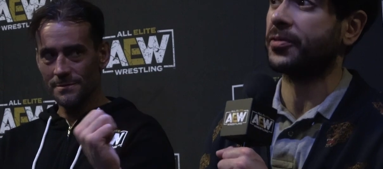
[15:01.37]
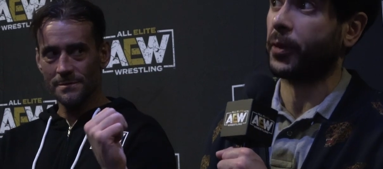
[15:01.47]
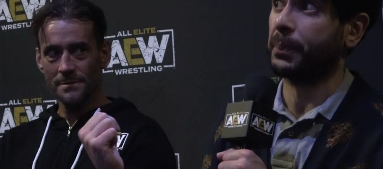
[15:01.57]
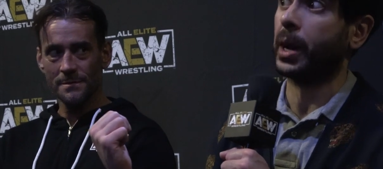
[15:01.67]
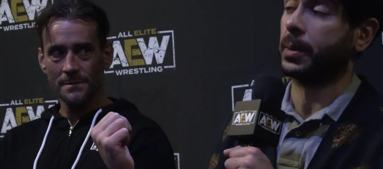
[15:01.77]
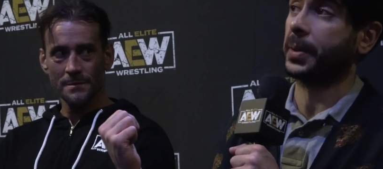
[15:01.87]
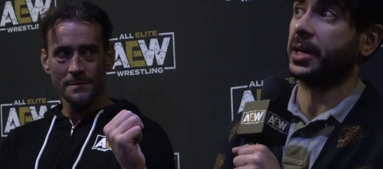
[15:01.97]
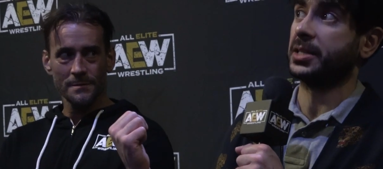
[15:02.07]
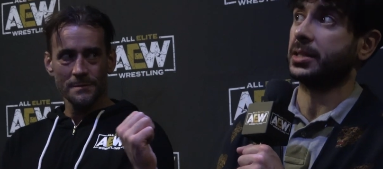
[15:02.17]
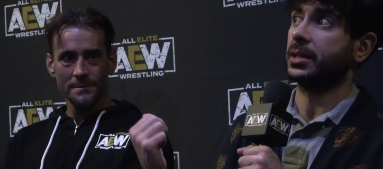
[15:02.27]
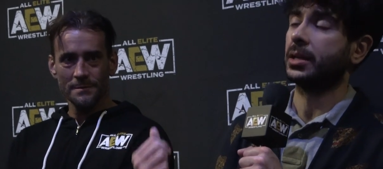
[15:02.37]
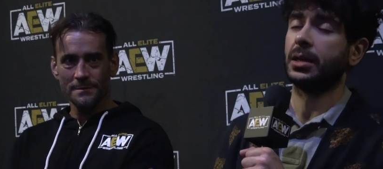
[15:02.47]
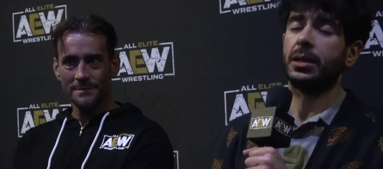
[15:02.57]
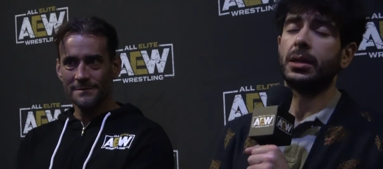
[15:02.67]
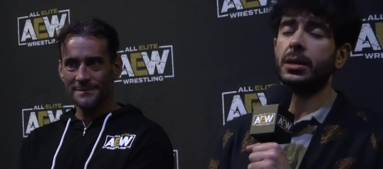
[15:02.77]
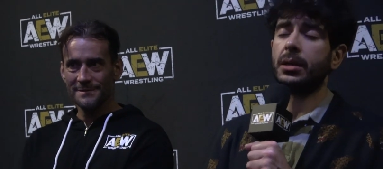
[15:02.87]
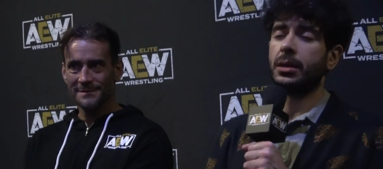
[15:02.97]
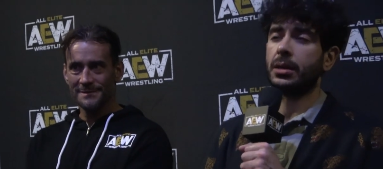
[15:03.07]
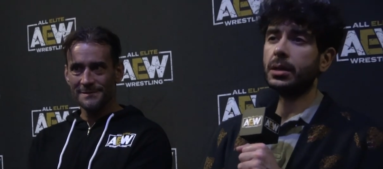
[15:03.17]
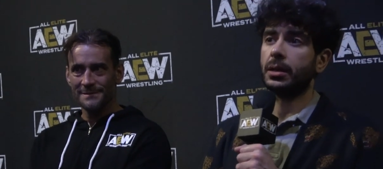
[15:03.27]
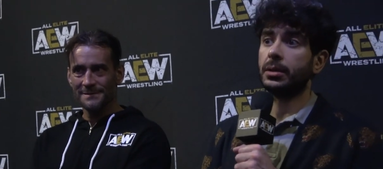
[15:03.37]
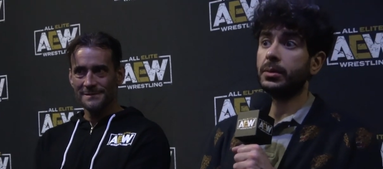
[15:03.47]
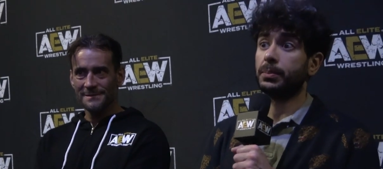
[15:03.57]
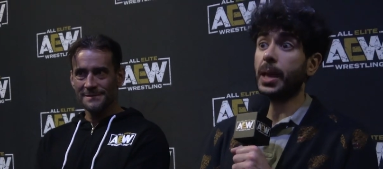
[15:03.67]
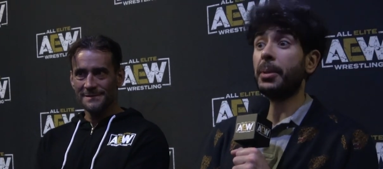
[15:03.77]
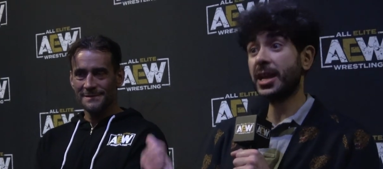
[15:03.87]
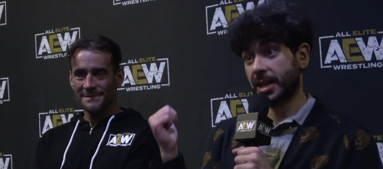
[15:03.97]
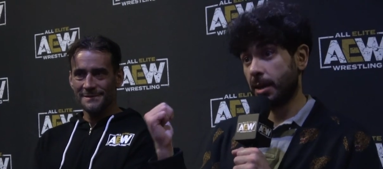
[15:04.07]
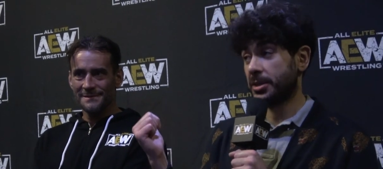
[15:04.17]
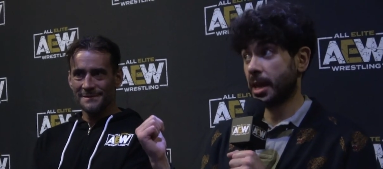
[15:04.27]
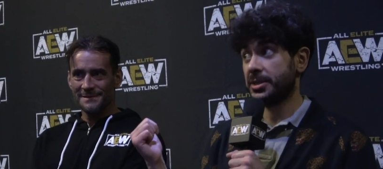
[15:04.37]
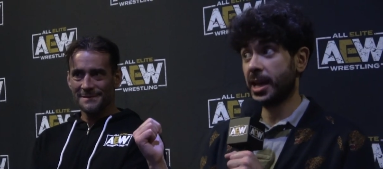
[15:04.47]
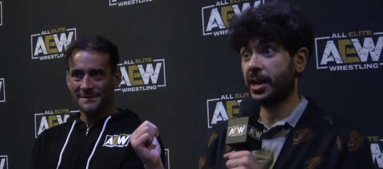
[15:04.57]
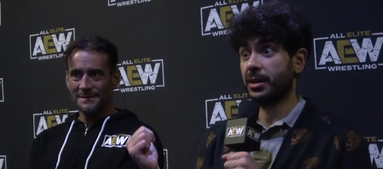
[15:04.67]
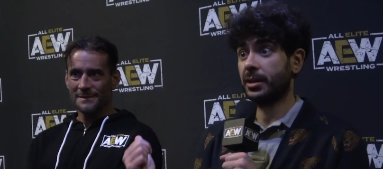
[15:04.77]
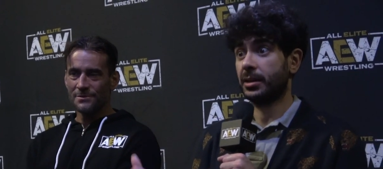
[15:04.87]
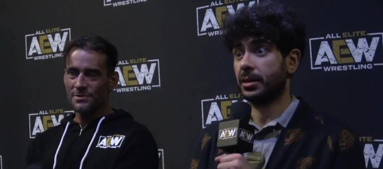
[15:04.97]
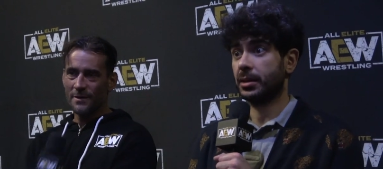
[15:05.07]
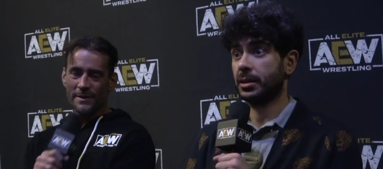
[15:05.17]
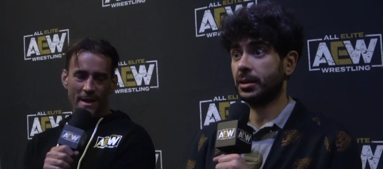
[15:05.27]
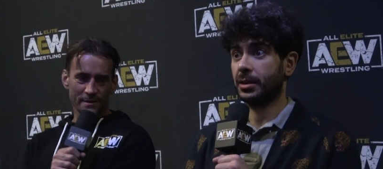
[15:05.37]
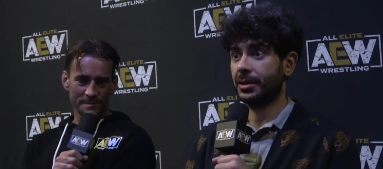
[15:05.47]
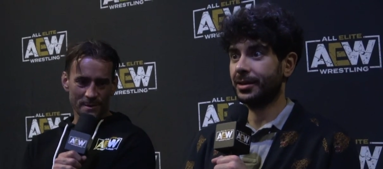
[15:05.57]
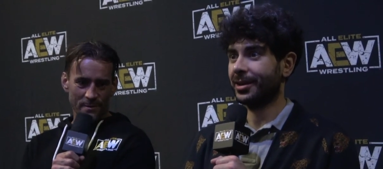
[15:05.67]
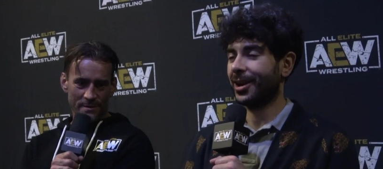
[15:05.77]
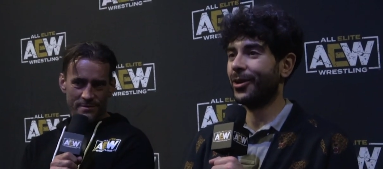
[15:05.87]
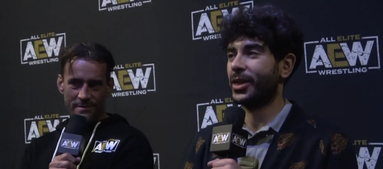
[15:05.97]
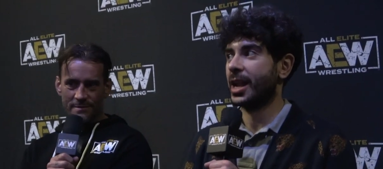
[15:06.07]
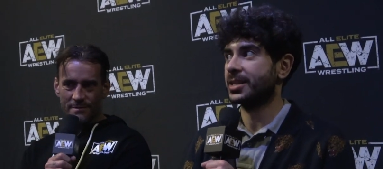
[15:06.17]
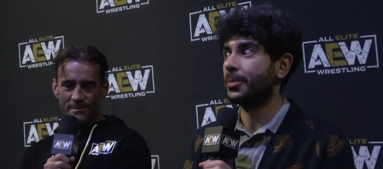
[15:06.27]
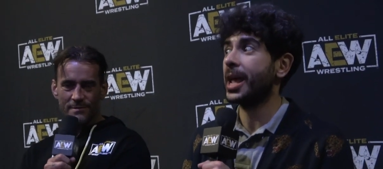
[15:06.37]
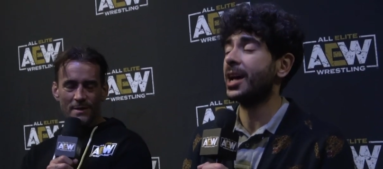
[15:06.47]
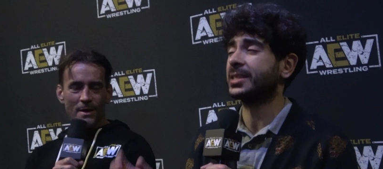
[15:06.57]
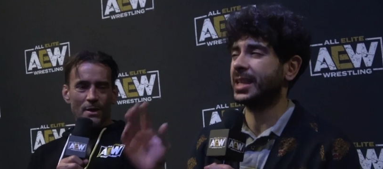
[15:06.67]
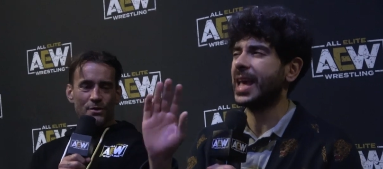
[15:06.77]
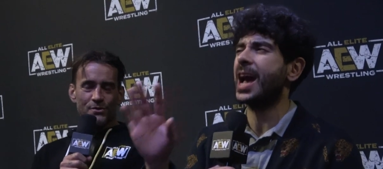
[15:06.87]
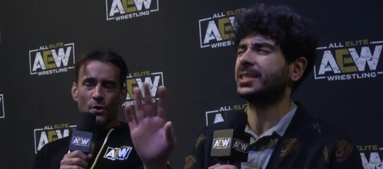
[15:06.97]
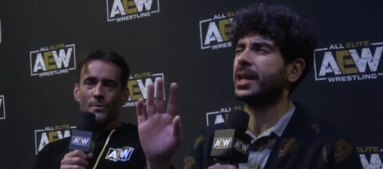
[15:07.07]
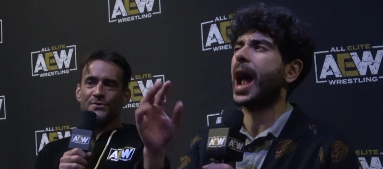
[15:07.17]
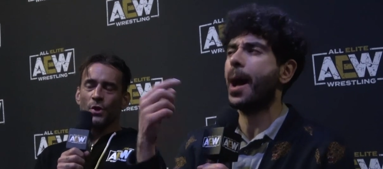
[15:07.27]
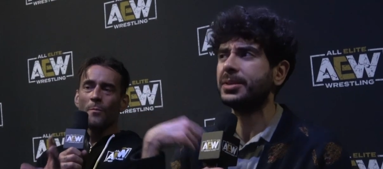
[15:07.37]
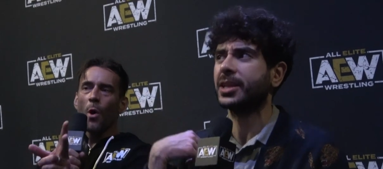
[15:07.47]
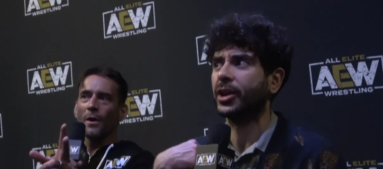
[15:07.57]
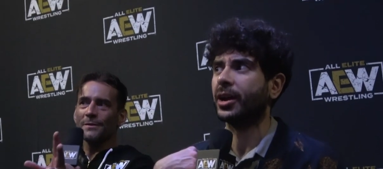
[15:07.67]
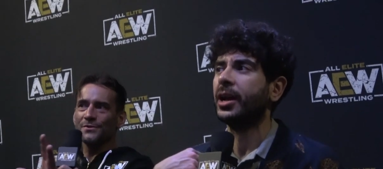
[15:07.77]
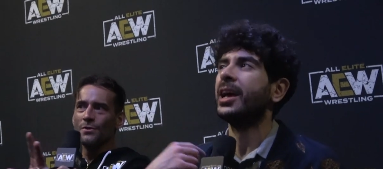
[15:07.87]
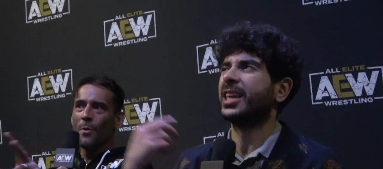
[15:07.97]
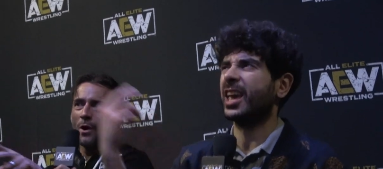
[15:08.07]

Speaker 1: use it for Punk because. Okay. Punk. Tony, can I ask the last question? Really yeah, but ask him because I'm staying. She already asked me a oh, question. Oh, then it's somebody else. Punk. Then ask two, it. I, I got a,